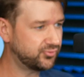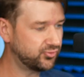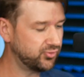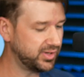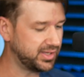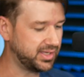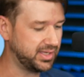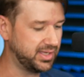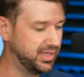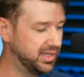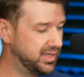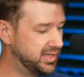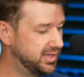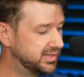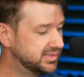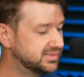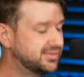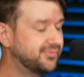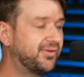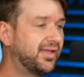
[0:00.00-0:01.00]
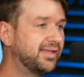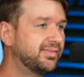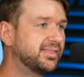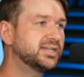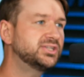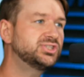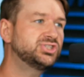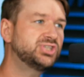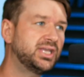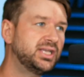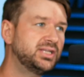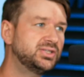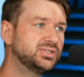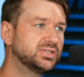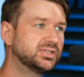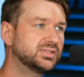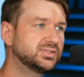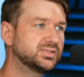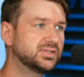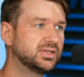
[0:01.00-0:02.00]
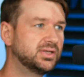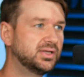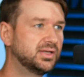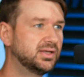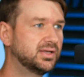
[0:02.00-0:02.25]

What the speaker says: tricky is the fact that it changes